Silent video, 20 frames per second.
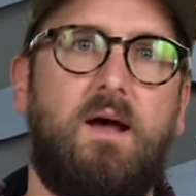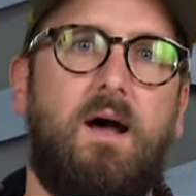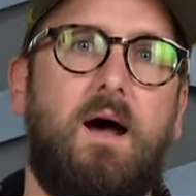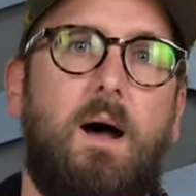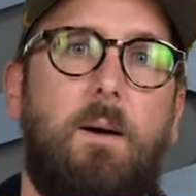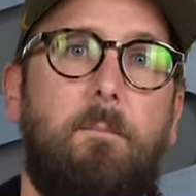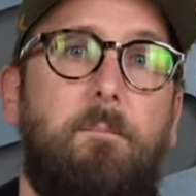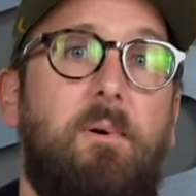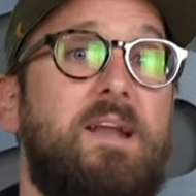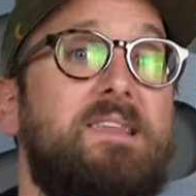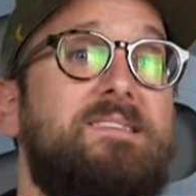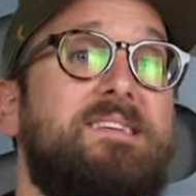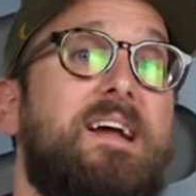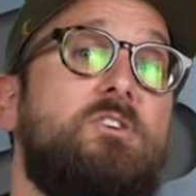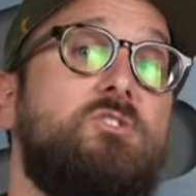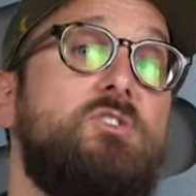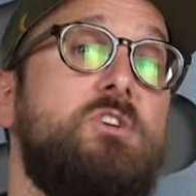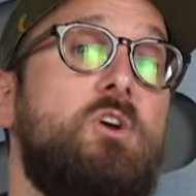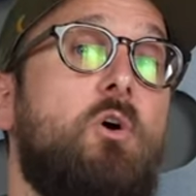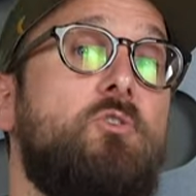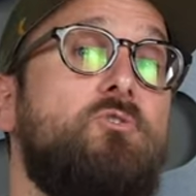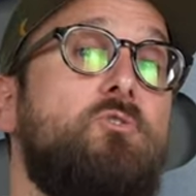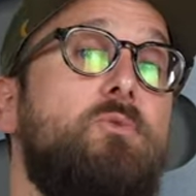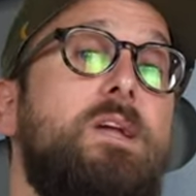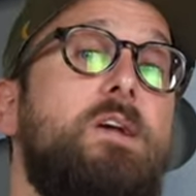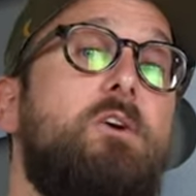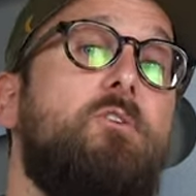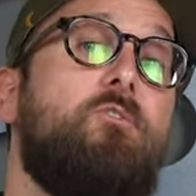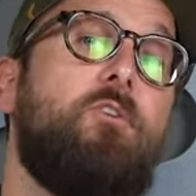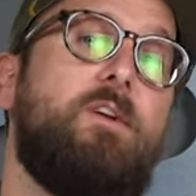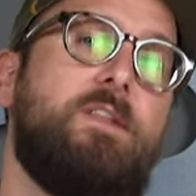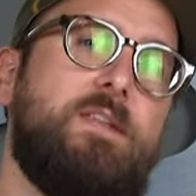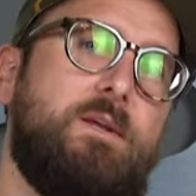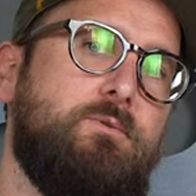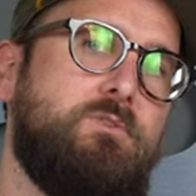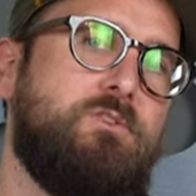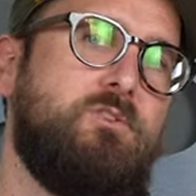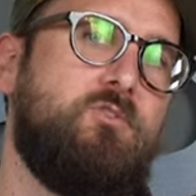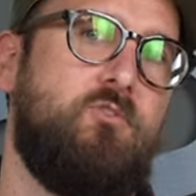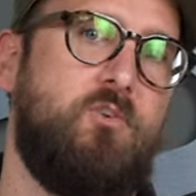But it's actually also eco-friendly,
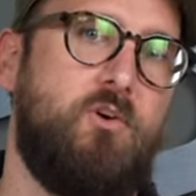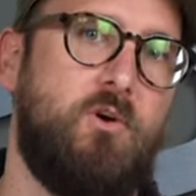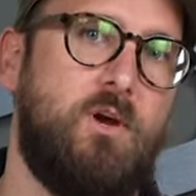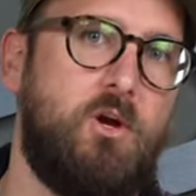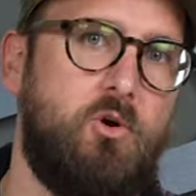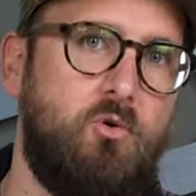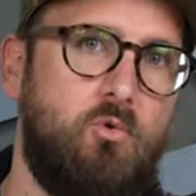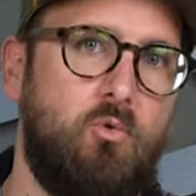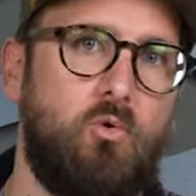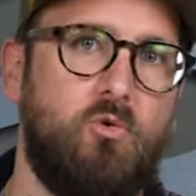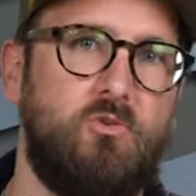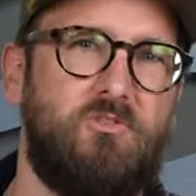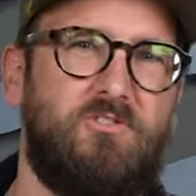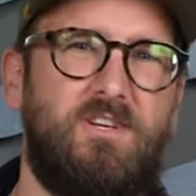which is very cool.